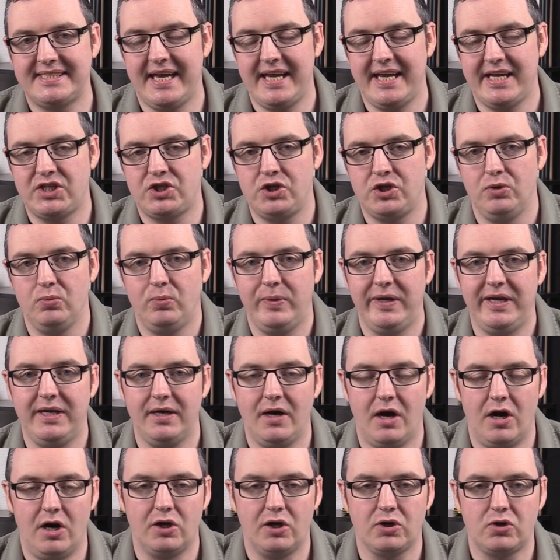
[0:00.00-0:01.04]
section,
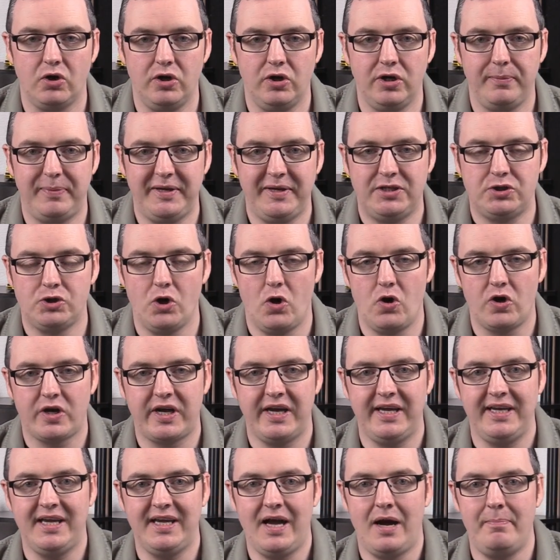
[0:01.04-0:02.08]
we are going to be
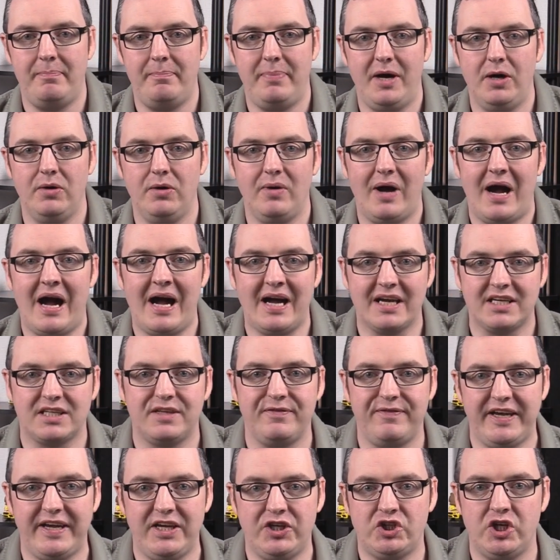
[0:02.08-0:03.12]
talking about
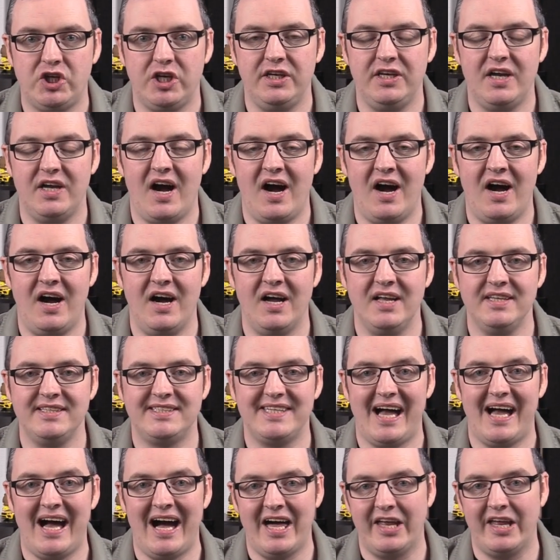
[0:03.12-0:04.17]
activation
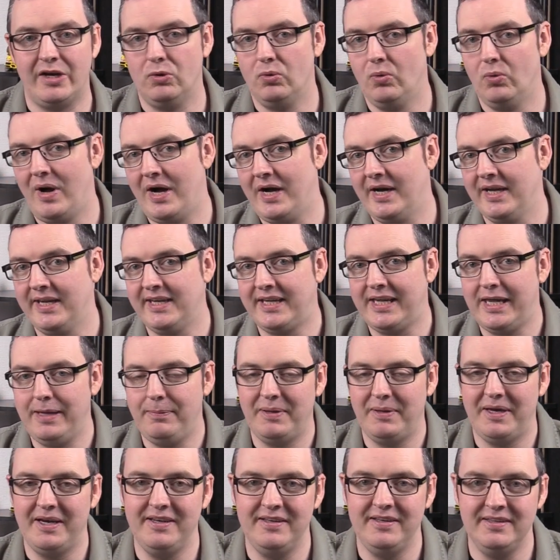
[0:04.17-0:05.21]
and ROI,
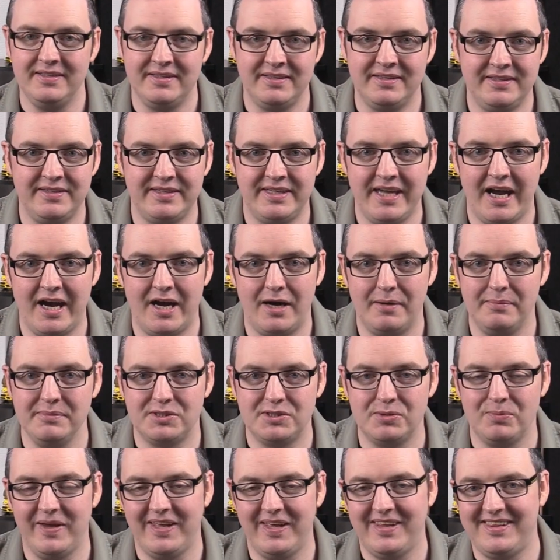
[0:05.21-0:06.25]
keeping in
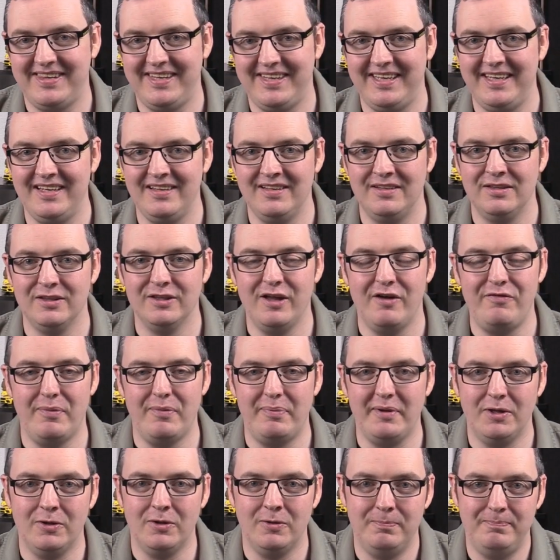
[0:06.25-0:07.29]
terms with the
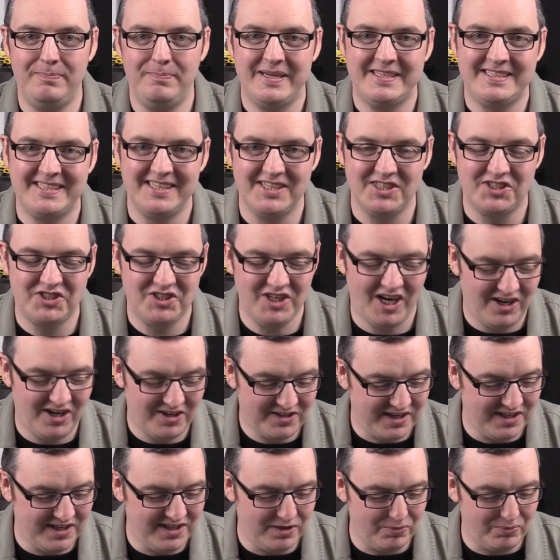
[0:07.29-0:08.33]
lovable business
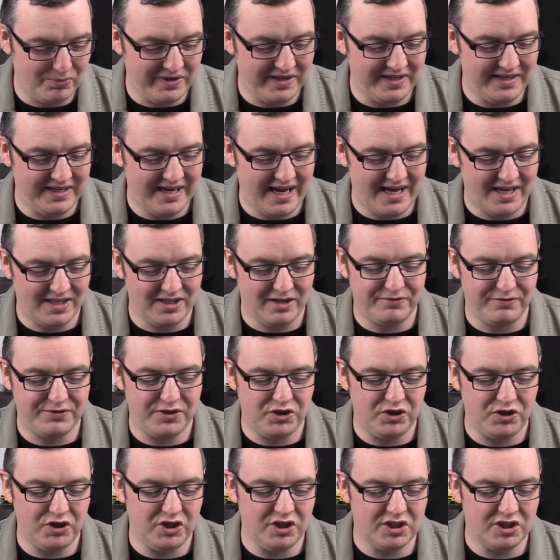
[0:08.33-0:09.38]
jargon that we love
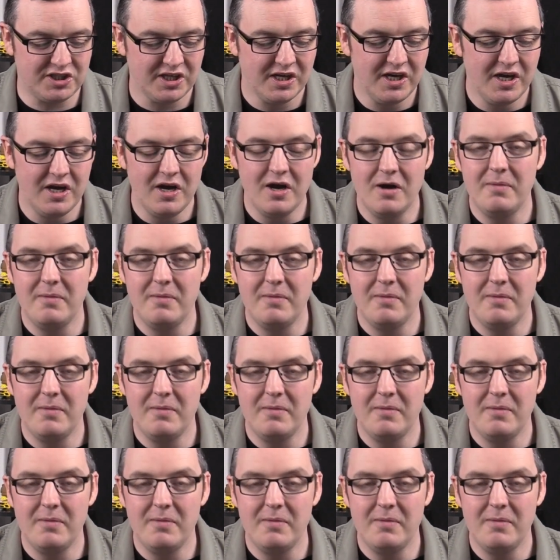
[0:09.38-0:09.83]
to use.